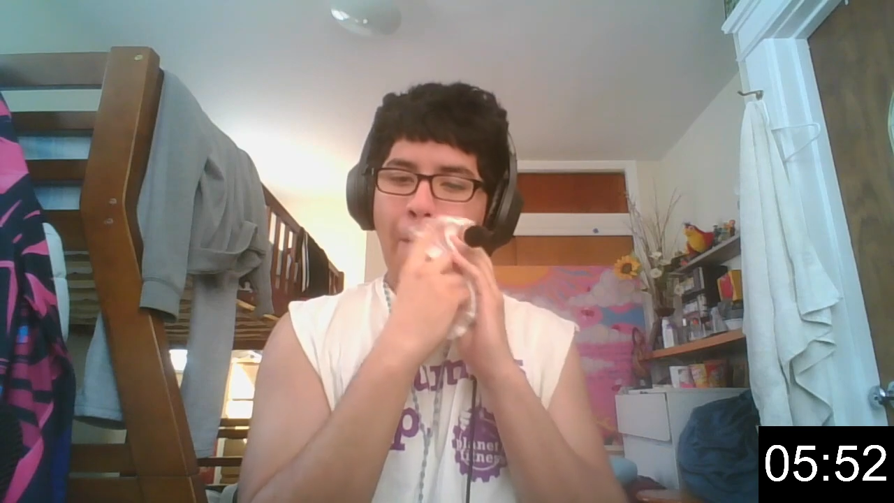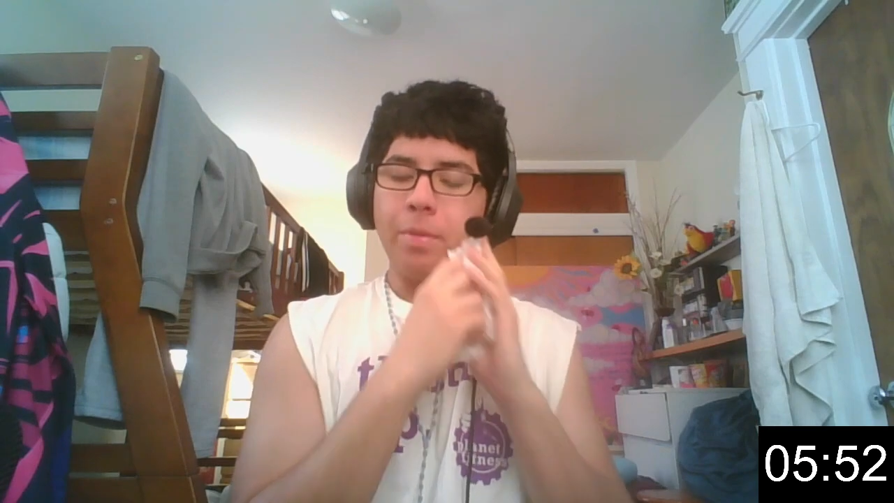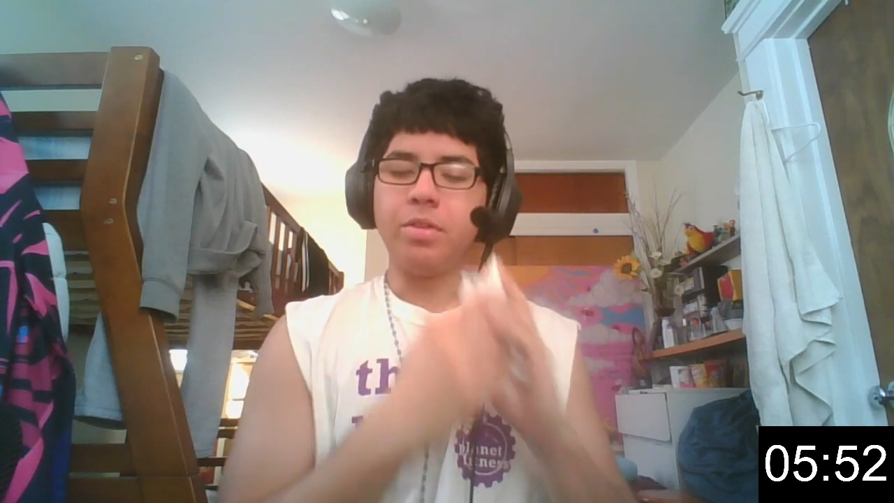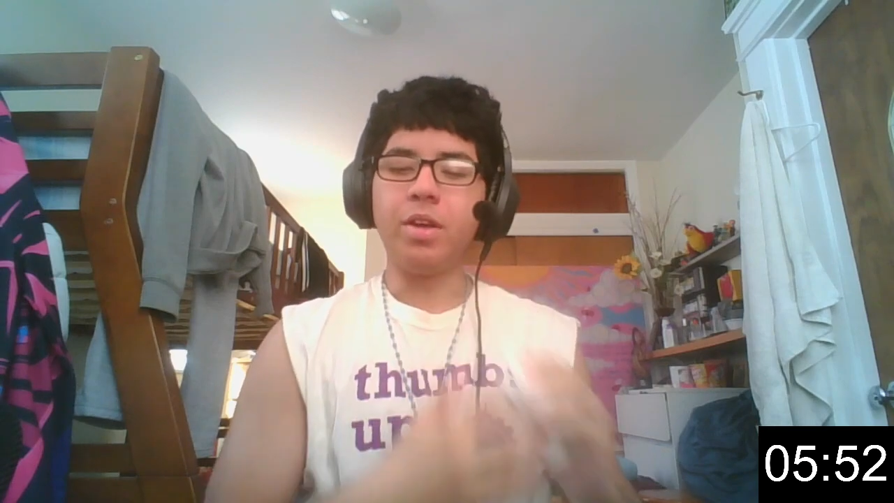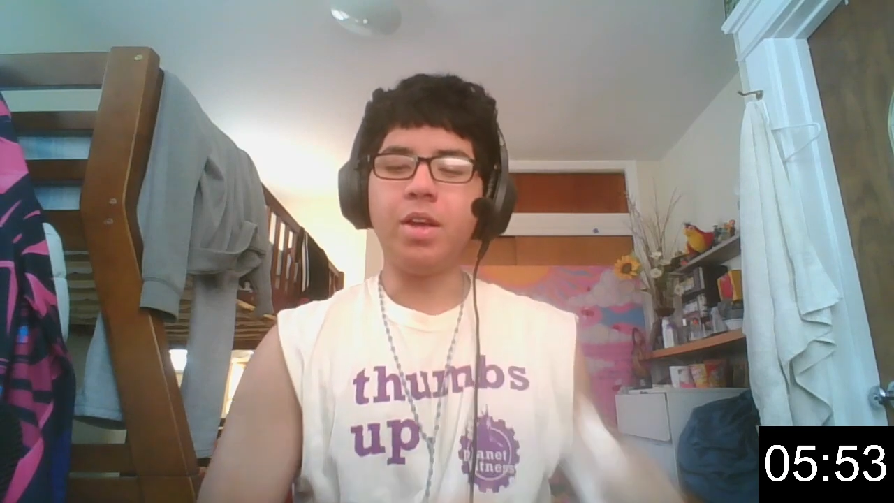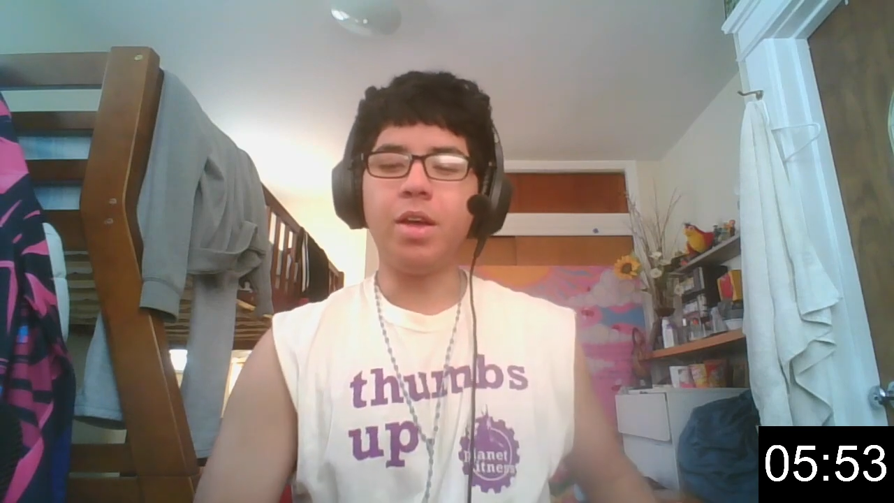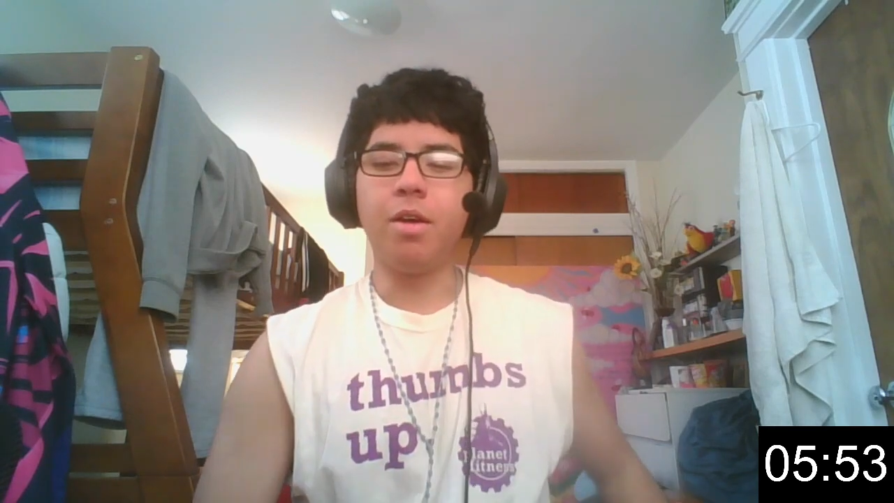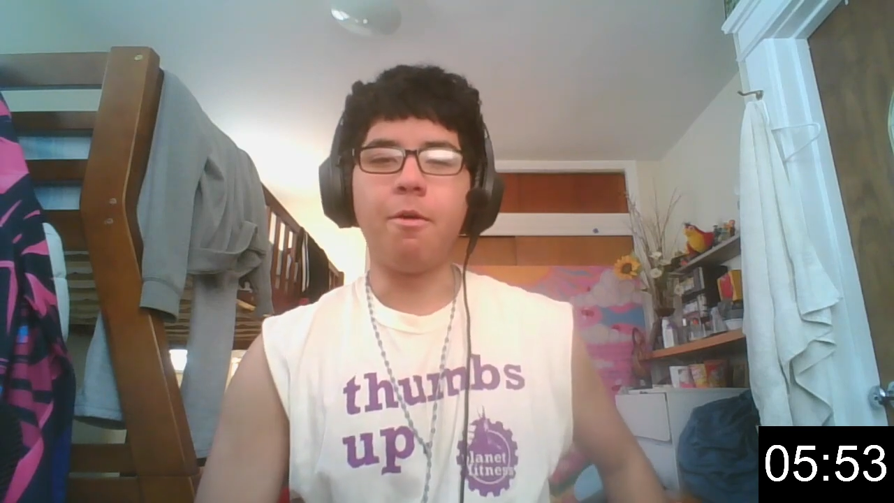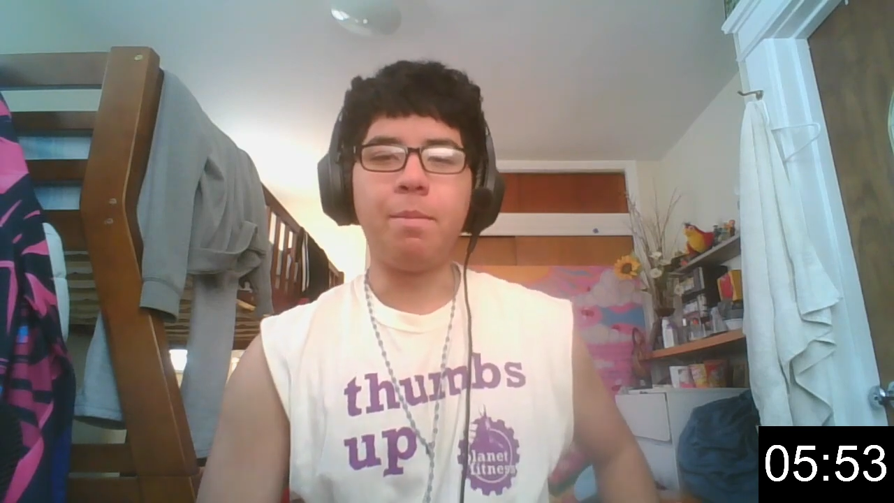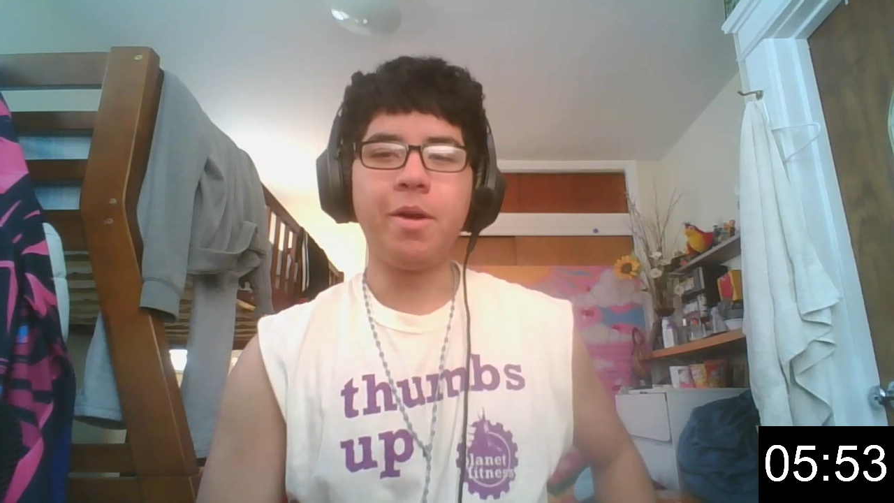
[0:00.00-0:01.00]

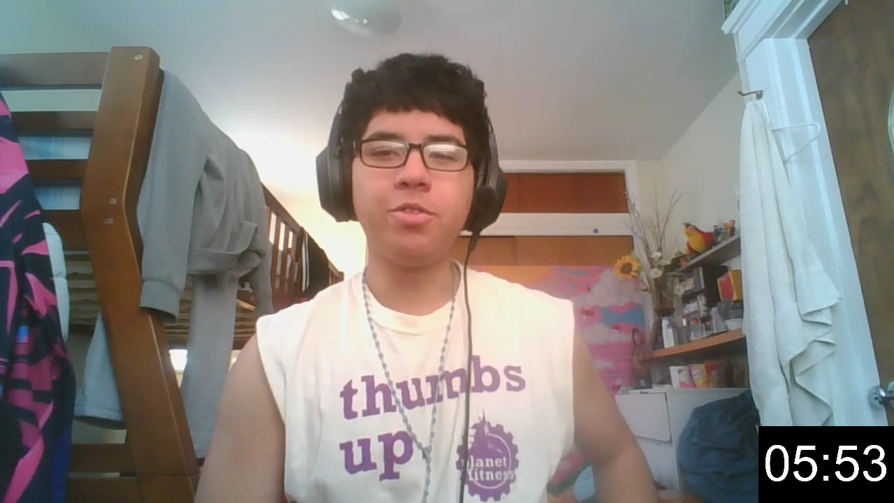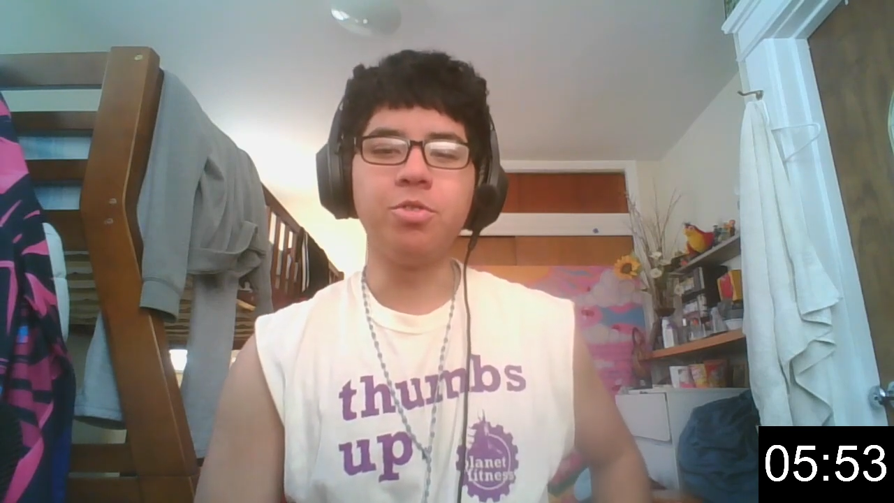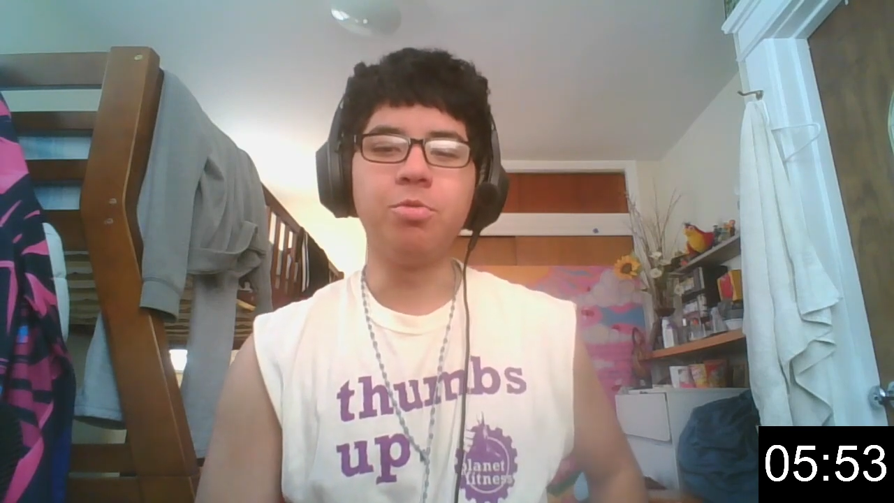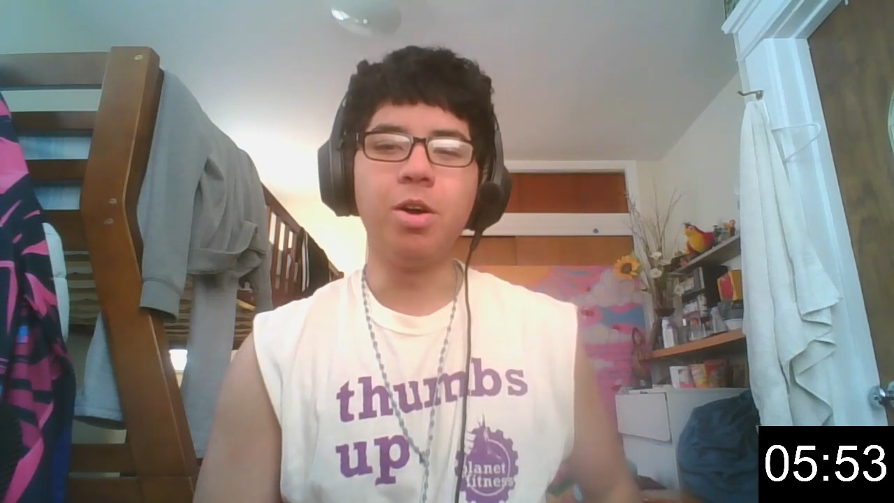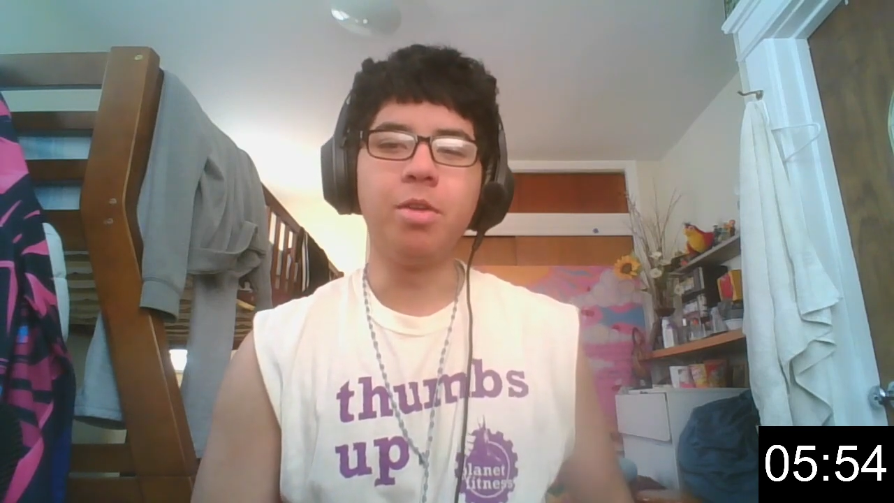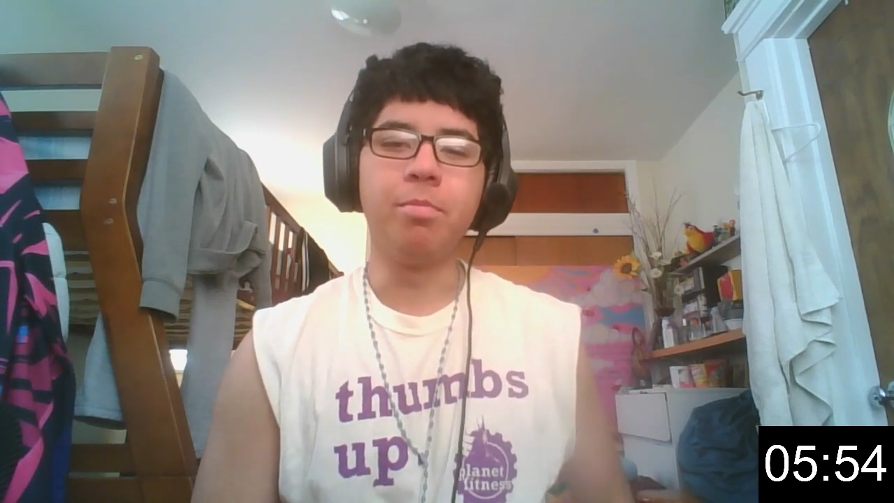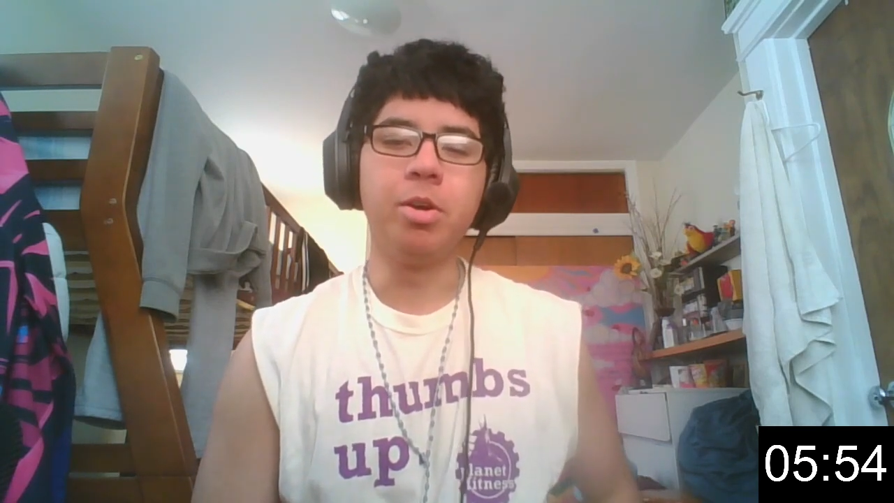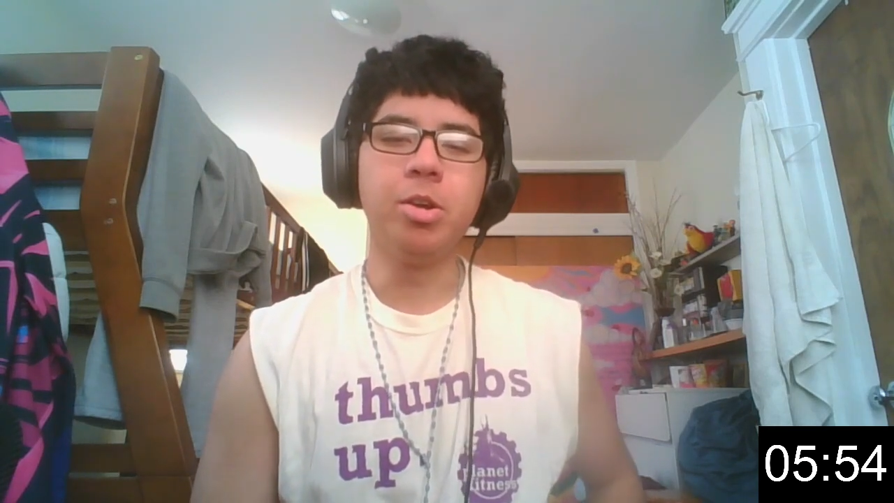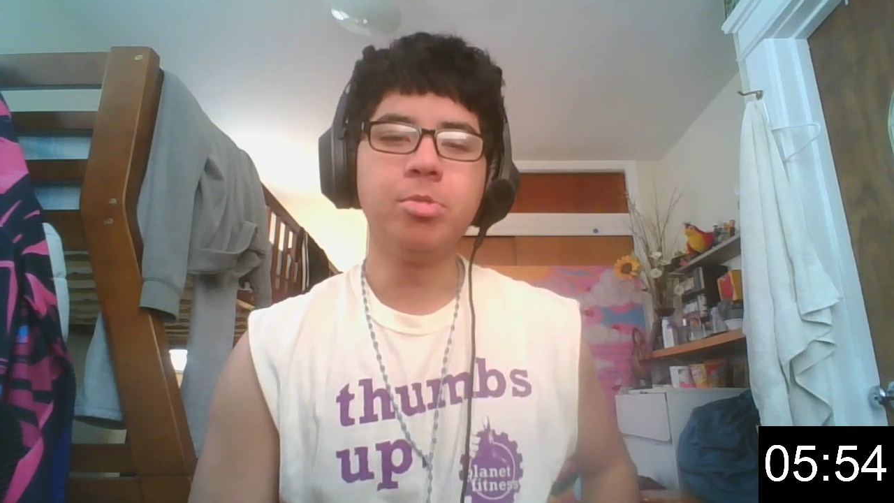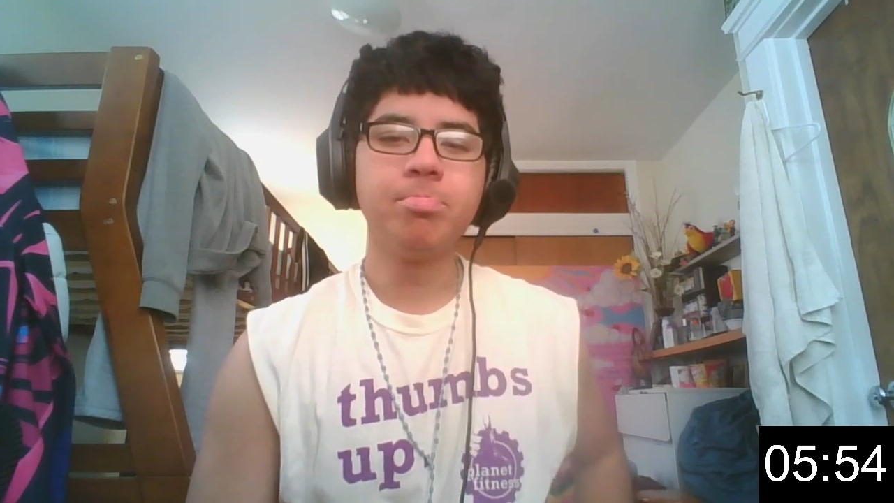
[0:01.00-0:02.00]
Damn, Pikachu won, bro.